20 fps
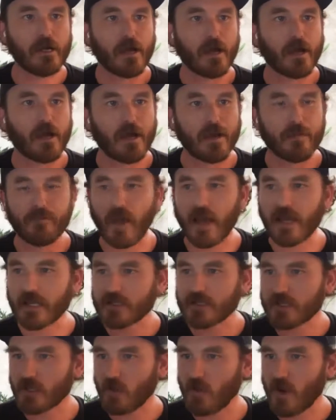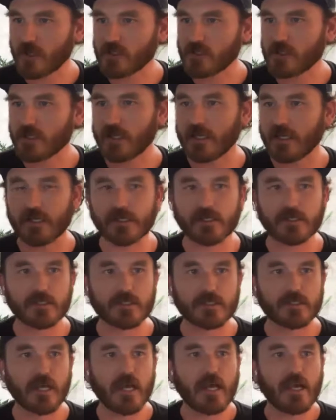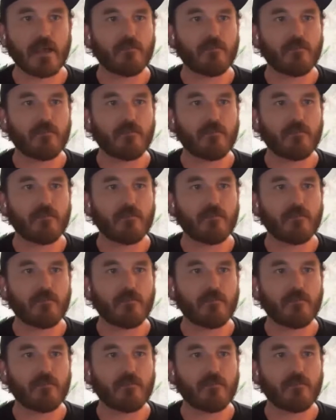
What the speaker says: I guess the question is,